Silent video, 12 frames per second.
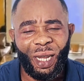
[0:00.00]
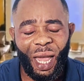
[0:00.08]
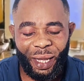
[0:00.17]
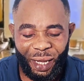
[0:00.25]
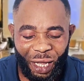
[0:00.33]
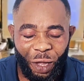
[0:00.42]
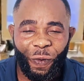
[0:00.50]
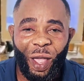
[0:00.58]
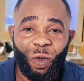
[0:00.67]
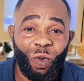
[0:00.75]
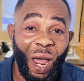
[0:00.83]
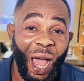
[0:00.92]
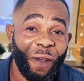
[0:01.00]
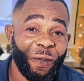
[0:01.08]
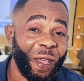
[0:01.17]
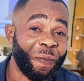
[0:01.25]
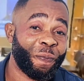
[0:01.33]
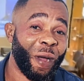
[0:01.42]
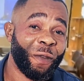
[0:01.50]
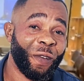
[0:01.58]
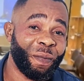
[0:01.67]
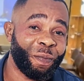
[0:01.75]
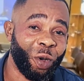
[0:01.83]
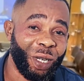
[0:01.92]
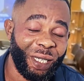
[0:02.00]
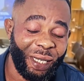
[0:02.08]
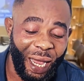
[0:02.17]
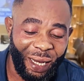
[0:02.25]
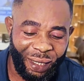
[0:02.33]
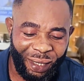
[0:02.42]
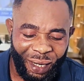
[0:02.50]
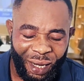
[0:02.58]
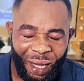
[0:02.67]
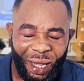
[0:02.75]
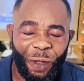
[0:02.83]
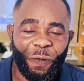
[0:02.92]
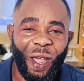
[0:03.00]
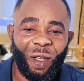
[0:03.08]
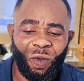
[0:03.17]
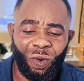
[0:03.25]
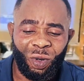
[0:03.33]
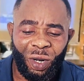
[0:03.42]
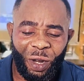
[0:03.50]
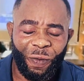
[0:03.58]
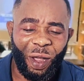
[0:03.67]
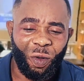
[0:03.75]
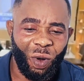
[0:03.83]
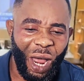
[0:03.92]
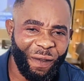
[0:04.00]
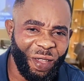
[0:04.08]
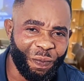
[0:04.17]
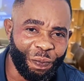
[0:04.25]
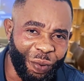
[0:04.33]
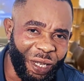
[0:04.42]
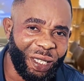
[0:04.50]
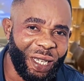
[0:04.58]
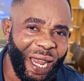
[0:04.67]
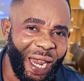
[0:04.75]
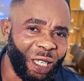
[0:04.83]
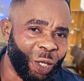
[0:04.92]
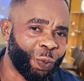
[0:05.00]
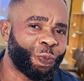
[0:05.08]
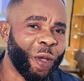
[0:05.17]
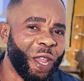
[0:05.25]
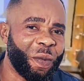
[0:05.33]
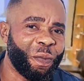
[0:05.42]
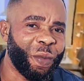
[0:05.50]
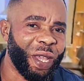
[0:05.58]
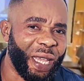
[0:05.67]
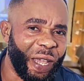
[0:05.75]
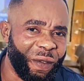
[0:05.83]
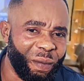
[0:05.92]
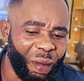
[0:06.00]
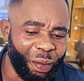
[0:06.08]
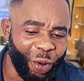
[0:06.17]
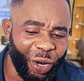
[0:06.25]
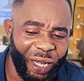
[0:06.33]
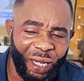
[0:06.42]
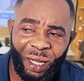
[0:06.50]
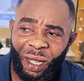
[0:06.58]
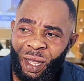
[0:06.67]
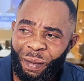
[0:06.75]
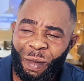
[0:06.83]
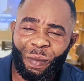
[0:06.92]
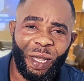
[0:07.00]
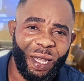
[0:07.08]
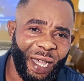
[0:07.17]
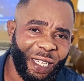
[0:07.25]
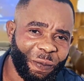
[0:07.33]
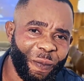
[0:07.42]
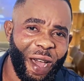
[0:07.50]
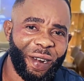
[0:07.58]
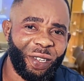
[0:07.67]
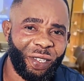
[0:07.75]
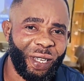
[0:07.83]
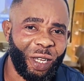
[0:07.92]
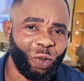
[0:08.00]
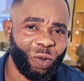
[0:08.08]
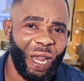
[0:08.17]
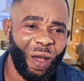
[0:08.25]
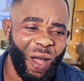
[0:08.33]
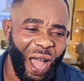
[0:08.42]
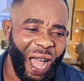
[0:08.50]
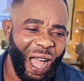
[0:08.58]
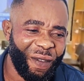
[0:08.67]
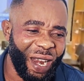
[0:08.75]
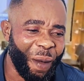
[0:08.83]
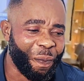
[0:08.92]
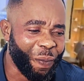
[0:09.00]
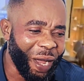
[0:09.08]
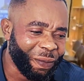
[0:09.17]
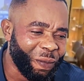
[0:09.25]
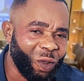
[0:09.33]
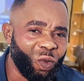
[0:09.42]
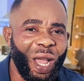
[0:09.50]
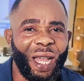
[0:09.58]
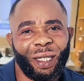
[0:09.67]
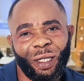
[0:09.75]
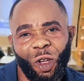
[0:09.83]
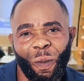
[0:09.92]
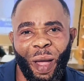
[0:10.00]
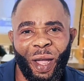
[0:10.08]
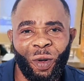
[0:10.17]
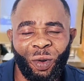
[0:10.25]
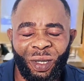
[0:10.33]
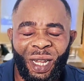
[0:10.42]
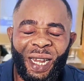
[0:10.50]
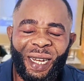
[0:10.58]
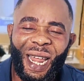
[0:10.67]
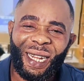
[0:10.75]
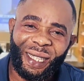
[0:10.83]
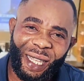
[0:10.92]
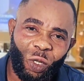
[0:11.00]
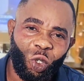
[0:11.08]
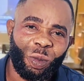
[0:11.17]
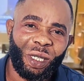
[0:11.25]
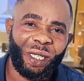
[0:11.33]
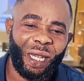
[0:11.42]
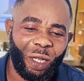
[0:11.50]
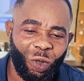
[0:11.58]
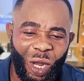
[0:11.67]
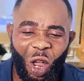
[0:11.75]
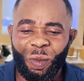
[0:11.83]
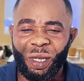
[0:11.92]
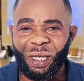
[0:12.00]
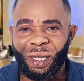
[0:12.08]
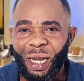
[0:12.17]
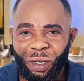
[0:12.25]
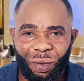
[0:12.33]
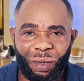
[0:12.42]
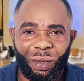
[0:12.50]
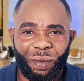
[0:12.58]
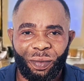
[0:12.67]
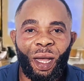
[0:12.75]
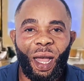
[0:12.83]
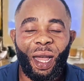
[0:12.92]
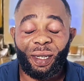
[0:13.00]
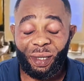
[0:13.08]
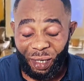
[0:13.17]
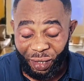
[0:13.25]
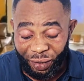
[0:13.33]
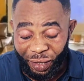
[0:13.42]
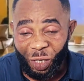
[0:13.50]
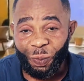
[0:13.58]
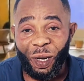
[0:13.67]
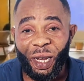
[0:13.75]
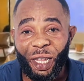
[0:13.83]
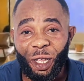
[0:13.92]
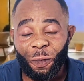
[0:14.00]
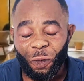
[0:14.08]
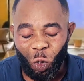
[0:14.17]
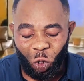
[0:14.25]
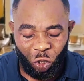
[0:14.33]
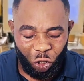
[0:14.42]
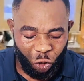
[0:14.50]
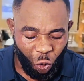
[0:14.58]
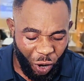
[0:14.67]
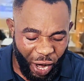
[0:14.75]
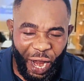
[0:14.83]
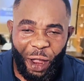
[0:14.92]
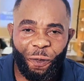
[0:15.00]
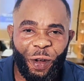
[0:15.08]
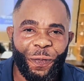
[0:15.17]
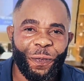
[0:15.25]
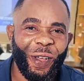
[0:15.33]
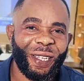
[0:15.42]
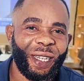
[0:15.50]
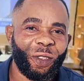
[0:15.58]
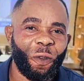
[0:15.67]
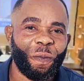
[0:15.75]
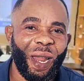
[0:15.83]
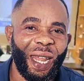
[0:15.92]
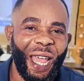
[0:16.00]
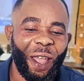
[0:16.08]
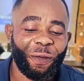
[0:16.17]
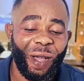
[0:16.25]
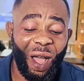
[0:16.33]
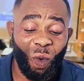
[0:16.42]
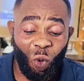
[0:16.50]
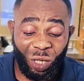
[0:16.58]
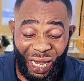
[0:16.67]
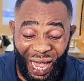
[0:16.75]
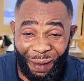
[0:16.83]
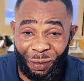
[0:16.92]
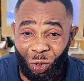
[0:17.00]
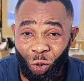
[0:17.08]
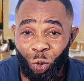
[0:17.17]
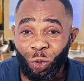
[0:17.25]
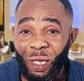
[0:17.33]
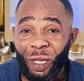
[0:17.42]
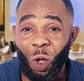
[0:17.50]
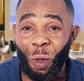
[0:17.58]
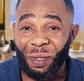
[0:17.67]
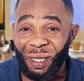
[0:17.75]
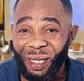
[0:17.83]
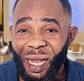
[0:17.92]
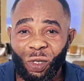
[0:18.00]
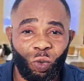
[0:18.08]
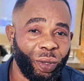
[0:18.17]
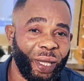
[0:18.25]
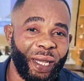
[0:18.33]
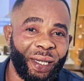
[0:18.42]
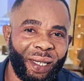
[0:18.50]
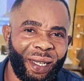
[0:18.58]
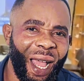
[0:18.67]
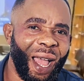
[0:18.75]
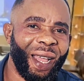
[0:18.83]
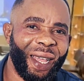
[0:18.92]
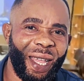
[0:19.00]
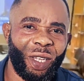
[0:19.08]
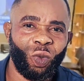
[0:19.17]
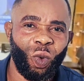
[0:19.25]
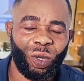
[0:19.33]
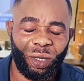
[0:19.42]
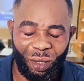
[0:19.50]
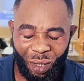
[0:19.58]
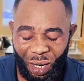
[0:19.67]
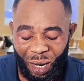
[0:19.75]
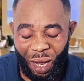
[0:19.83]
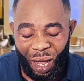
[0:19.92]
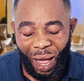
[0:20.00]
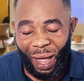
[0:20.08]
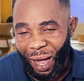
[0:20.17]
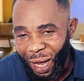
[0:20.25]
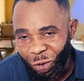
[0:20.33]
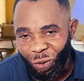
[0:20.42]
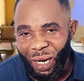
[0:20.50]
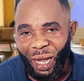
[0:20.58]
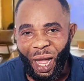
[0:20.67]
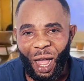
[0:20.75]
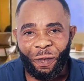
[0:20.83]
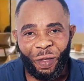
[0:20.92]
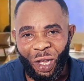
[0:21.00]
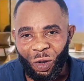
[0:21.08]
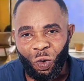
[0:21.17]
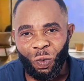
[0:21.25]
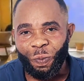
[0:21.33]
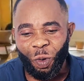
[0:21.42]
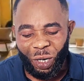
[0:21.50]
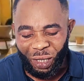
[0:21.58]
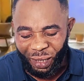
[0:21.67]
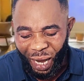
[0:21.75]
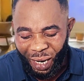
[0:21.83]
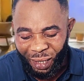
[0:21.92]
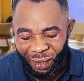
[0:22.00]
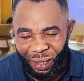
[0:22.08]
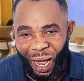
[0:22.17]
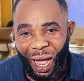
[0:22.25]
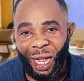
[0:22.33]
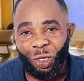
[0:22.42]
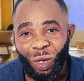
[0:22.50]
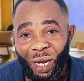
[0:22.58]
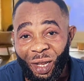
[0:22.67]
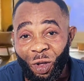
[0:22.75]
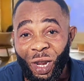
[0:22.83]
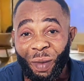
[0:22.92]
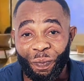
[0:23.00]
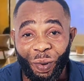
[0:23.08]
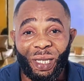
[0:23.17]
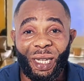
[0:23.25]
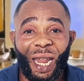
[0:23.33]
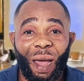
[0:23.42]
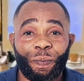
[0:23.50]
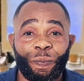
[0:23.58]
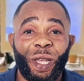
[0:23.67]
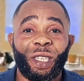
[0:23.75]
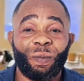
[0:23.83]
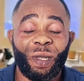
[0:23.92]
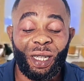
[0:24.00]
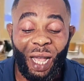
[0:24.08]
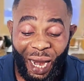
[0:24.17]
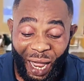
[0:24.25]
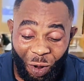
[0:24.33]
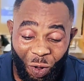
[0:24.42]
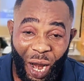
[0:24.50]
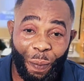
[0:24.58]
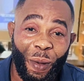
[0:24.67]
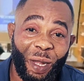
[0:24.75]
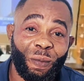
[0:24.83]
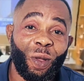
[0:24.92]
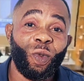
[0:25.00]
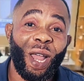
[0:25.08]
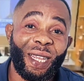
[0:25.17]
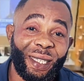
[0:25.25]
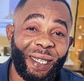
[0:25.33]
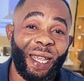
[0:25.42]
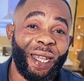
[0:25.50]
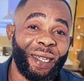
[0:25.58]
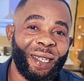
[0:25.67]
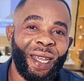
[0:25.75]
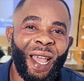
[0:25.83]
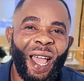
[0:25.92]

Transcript: like, if I could have a perfect body size, if I could have a business that is paying me, giving me money, maybe get married, settle down, and have an apartment where I stay on my own, that things will be settled, I'll be settled. And this belief controlled every facet of my life. I was absolutely obsessed with it. And guess what? I actually have a good body size. I actually got a business that pays me, and I got an apartment where I stayed.